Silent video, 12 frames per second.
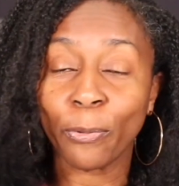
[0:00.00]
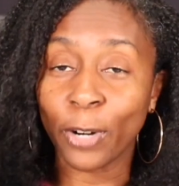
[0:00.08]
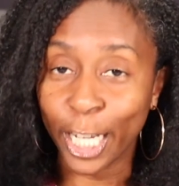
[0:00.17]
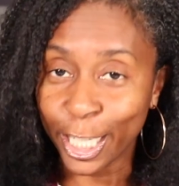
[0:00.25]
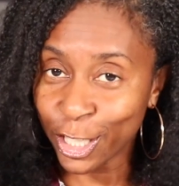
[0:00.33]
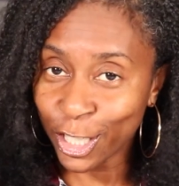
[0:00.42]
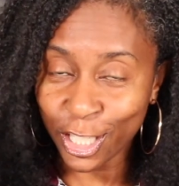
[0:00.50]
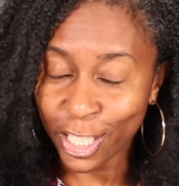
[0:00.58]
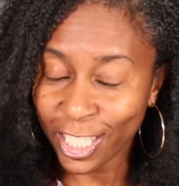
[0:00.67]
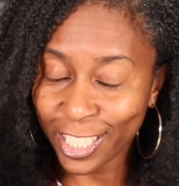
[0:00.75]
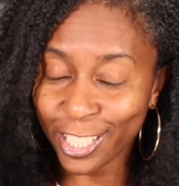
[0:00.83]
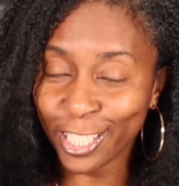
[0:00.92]
rush
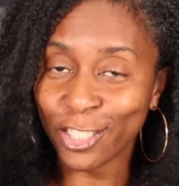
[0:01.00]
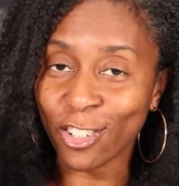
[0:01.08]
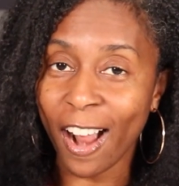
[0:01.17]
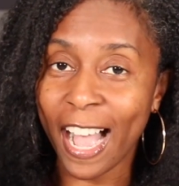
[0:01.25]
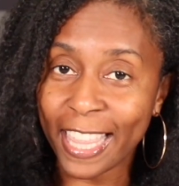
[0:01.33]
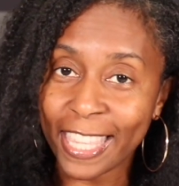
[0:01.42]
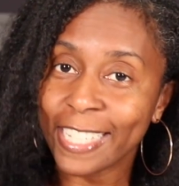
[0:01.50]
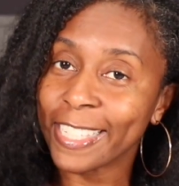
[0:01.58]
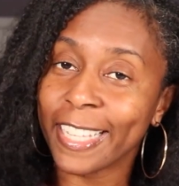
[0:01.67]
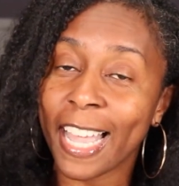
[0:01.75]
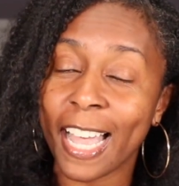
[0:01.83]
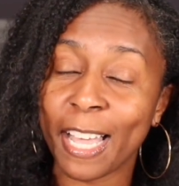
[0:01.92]
to try this
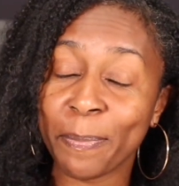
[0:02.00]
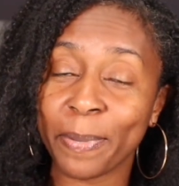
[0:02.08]
line,